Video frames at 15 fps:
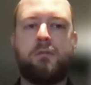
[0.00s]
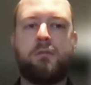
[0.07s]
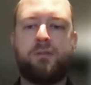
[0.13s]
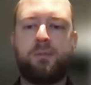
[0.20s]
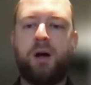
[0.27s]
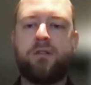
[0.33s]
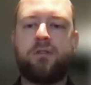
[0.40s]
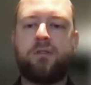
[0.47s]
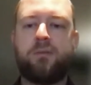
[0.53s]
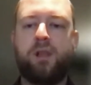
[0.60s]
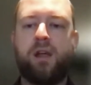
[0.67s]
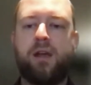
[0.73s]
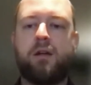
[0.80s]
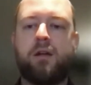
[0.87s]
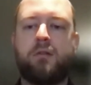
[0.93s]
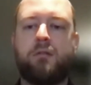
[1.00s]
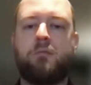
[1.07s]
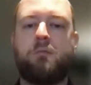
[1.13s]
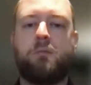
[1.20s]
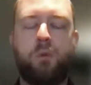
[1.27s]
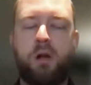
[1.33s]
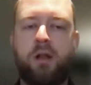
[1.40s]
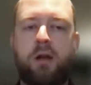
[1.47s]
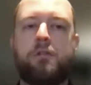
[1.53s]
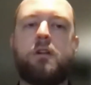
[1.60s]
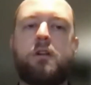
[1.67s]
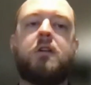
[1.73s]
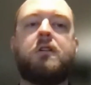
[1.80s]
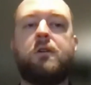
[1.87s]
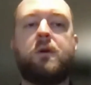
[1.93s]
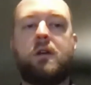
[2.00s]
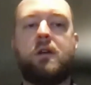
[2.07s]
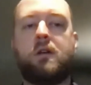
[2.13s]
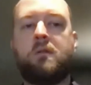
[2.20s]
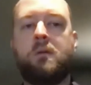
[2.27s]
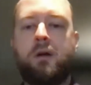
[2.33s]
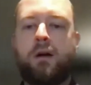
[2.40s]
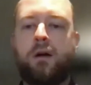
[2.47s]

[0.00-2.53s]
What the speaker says: response plan, whatever you're doing,